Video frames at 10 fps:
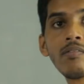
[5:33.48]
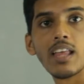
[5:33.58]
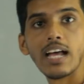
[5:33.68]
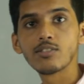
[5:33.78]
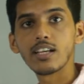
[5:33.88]

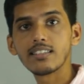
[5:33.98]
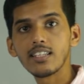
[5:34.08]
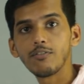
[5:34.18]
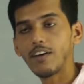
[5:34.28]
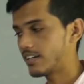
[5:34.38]
As you can see,
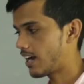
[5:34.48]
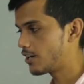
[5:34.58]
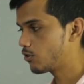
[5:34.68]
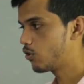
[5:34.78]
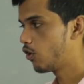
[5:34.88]
if I try to
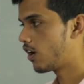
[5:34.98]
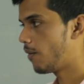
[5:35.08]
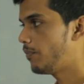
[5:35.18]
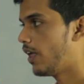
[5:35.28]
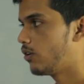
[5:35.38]
go up
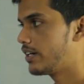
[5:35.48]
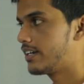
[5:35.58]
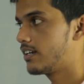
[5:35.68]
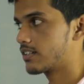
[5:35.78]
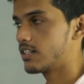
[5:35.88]
now, it
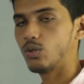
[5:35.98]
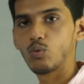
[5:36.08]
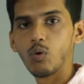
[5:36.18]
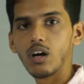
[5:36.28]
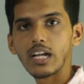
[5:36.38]
doesn't
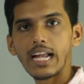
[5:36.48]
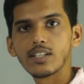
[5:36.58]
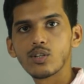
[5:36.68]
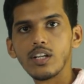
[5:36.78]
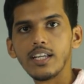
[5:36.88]
work
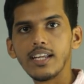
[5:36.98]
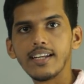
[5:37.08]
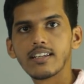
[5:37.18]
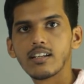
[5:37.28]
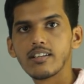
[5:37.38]
actually, it
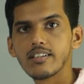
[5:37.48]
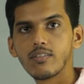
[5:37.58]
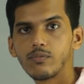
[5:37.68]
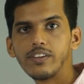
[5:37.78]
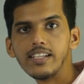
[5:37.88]

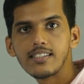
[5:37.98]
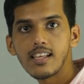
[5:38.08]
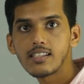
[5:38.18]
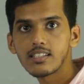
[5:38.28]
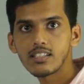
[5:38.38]

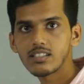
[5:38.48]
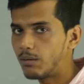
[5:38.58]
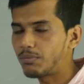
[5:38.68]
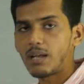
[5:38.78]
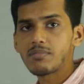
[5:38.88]
freezes.
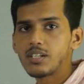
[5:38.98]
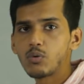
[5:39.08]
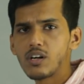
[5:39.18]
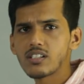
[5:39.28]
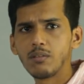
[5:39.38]
Sometimes it
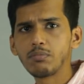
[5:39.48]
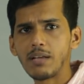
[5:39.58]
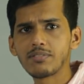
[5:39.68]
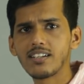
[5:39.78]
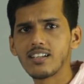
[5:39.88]
works, sometimes
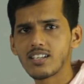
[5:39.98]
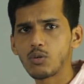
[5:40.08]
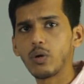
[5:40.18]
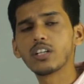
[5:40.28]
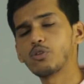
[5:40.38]
it doesn't
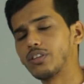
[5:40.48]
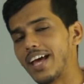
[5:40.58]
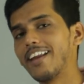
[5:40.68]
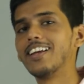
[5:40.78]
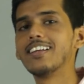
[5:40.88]
work, so
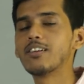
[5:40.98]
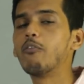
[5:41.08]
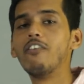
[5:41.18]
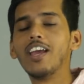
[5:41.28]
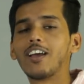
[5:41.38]
there is a
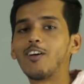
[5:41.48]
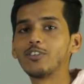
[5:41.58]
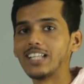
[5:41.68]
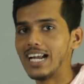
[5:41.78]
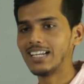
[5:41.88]
way around
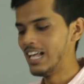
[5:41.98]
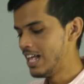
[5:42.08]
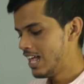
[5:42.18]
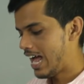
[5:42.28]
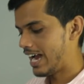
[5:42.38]
that,
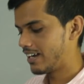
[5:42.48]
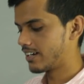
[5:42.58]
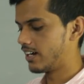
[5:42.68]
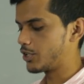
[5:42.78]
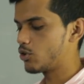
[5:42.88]
and
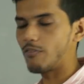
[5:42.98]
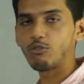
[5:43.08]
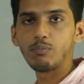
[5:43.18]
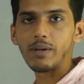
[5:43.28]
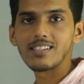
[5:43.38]
you have to
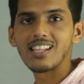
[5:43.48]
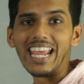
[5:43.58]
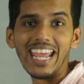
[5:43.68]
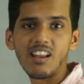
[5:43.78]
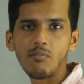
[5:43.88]
press the
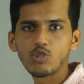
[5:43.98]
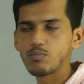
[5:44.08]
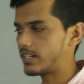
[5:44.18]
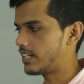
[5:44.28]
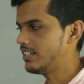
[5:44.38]
air mouse
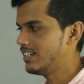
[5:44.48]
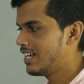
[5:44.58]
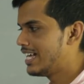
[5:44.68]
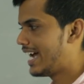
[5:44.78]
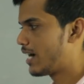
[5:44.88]
button,
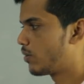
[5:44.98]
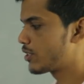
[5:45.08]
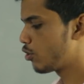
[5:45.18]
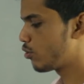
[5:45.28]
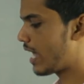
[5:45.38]
and once you
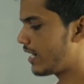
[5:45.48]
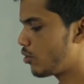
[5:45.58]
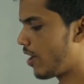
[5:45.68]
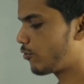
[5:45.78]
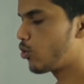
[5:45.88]
do that, you
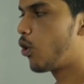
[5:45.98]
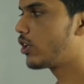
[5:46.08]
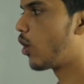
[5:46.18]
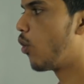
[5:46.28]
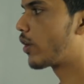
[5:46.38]
have to hold the
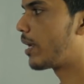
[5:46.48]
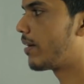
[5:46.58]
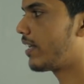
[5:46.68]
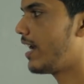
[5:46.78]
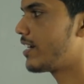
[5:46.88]
OK
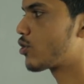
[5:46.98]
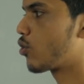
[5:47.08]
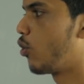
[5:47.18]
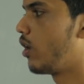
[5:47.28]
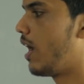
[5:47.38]
button and
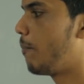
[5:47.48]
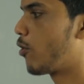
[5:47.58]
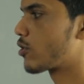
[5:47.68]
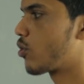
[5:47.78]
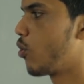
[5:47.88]
scroll up or
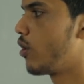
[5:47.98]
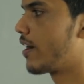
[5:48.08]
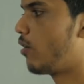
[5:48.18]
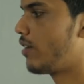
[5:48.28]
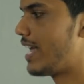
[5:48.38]
scroll
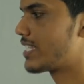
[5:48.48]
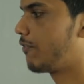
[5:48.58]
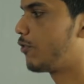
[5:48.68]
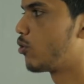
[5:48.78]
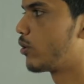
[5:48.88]
down as if
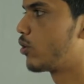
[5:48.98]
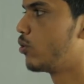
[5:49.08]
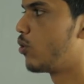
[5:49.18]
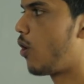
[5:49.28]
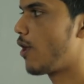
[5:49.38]
you do
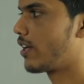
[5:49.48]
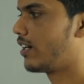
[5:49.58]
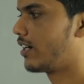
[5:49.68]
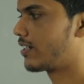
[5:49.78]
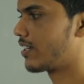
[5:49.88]
on
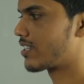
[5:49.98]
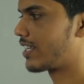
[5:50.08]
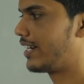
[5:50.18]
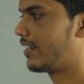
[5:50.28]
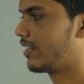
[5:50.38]
a touch screen.